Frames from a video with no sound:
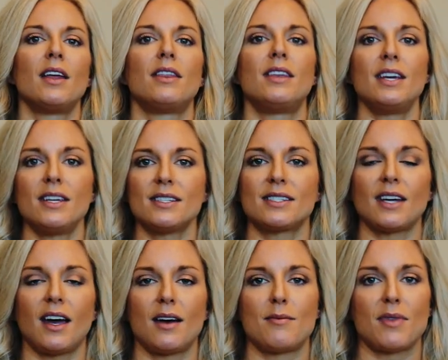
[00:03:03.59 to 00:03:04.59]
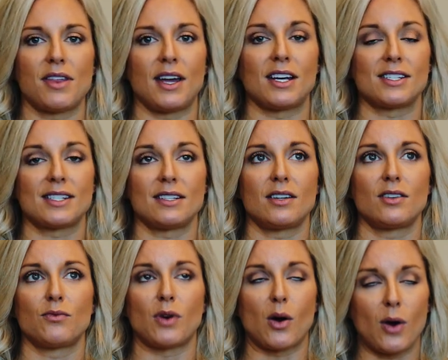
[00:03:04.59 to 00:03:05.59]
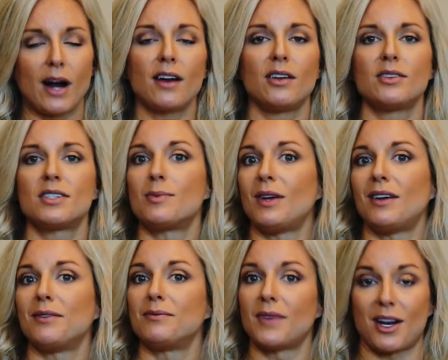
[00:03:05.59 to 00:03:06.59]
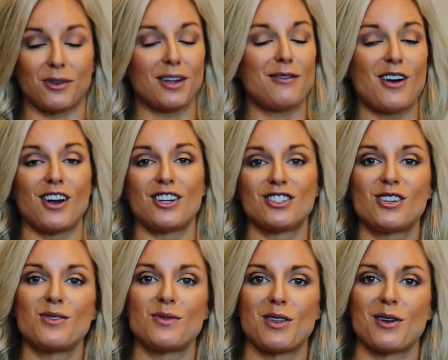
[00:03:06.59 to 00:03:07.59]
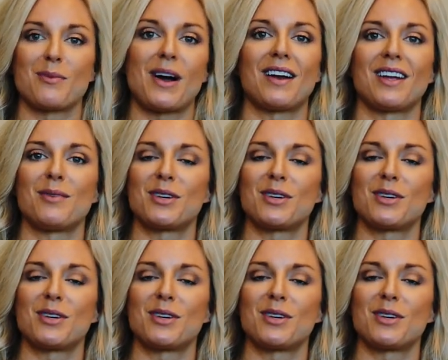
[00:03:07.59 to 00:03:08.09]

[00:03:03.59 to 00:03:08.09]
These things require you to be not only very in tune with your body,